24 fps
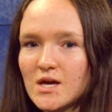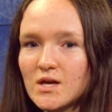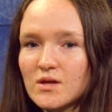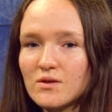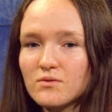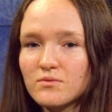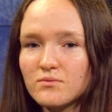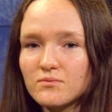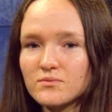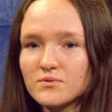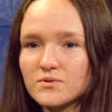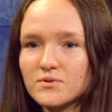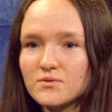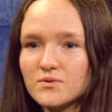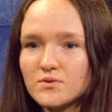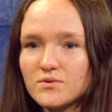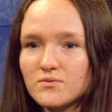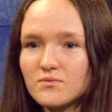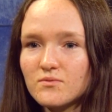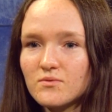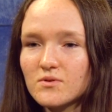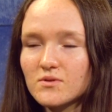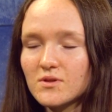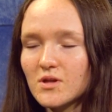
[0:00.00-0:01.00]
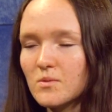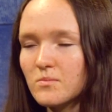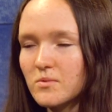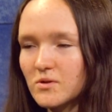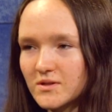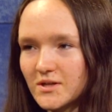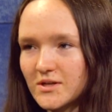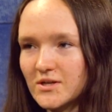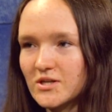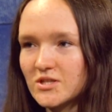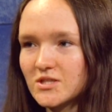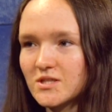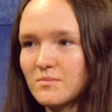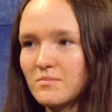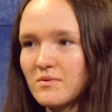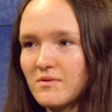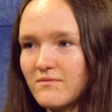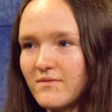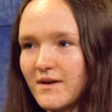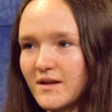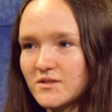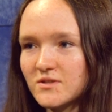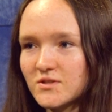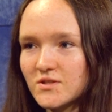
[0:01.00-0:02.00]
through Global Leadership
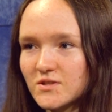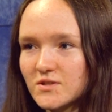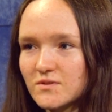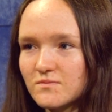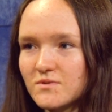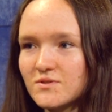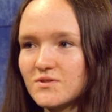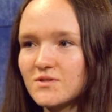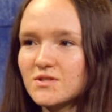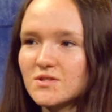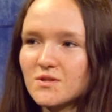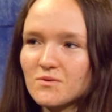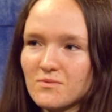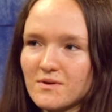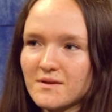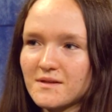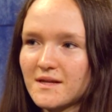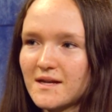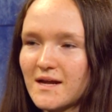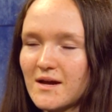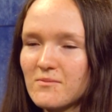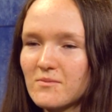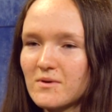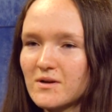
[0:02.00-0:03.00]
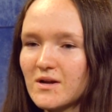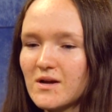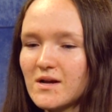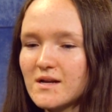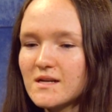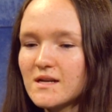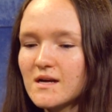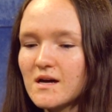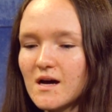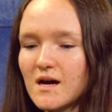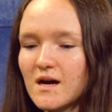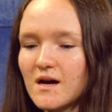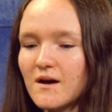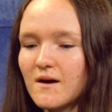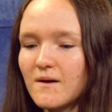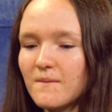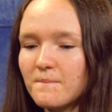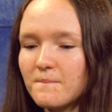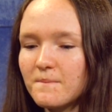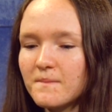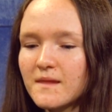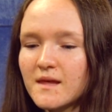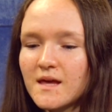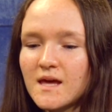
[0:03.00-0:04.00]
Adventures, which is the one that I went
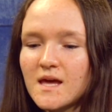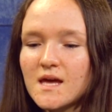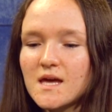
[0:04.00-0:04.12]
on.